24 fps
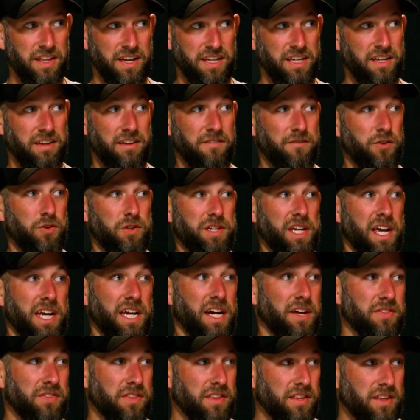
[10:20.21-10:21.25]
Like if you take
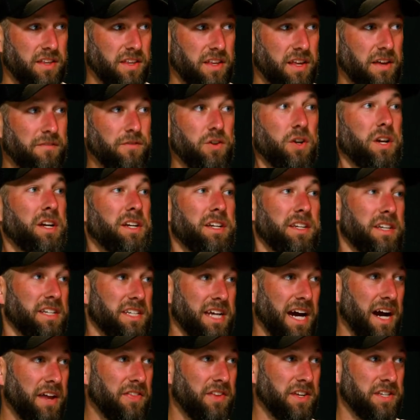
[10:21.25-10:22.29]
out, if you didn't
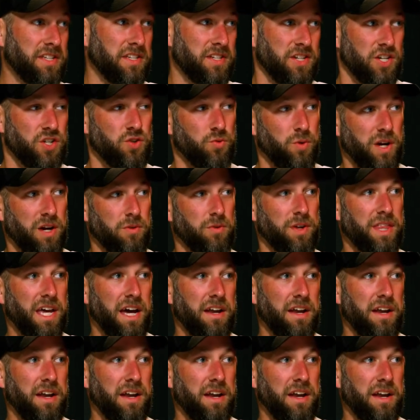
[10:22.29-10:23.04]
design this in such a way where